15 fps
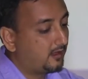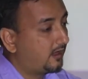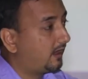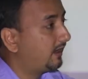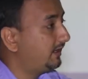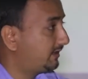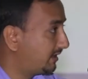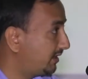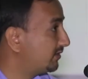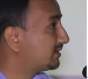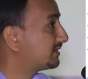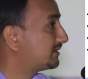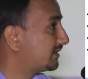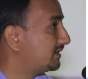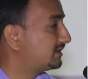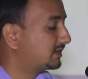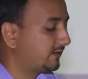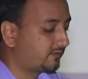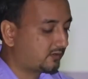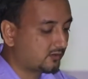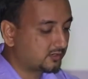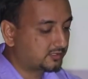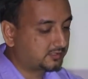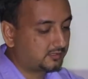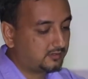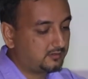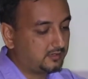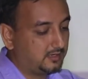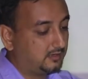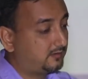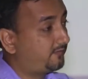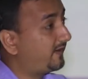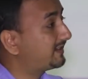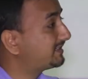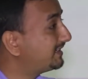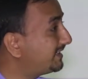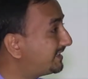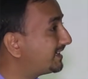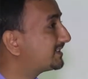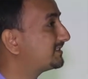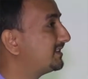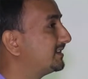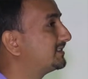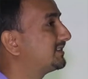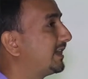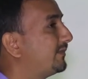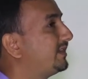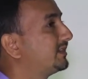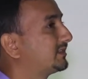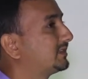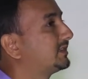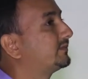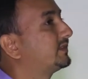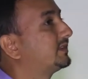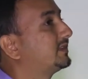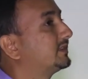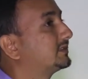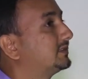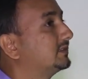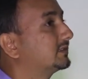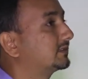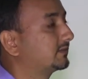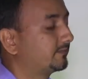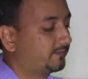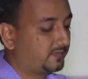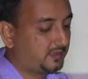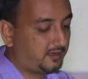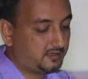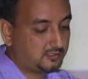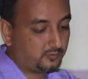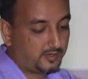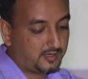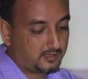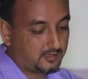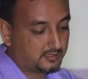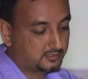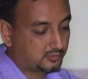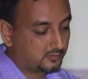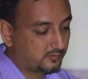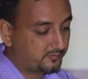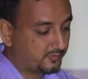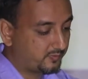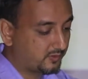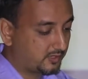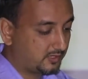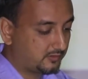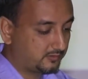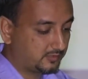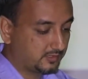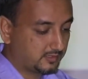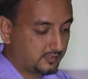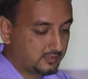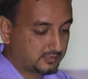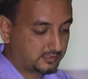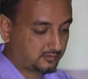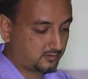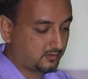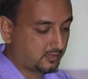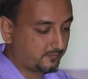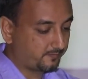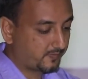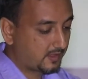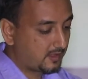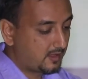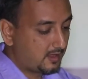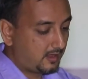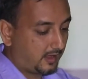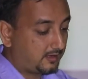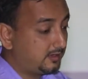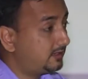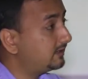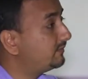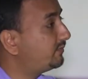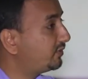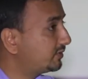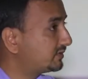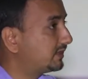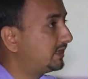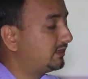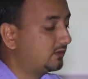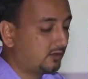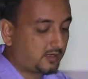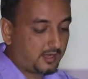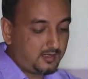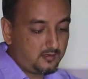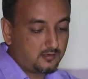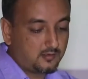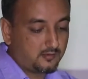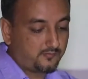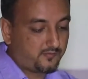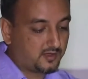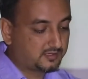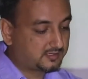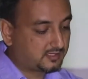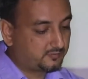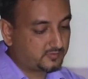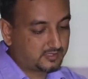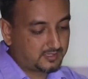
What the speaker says: It reduces the risk of torsion. It facilitates the examination of the testis. That is why it needs to be put into the scrotum. And it improves the endocrine function of the